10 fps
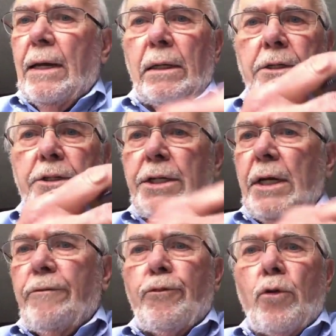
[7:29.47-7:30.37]
let's
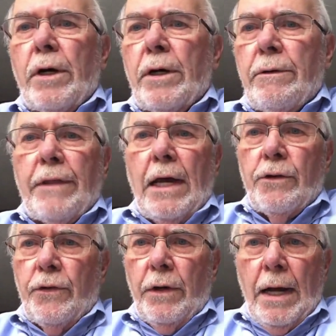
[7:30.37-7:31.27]
say
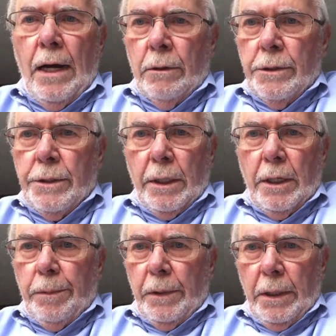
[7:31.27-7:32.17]
$400,000 a
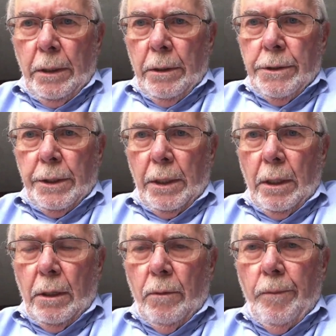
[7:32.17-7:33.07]
couple of years ago.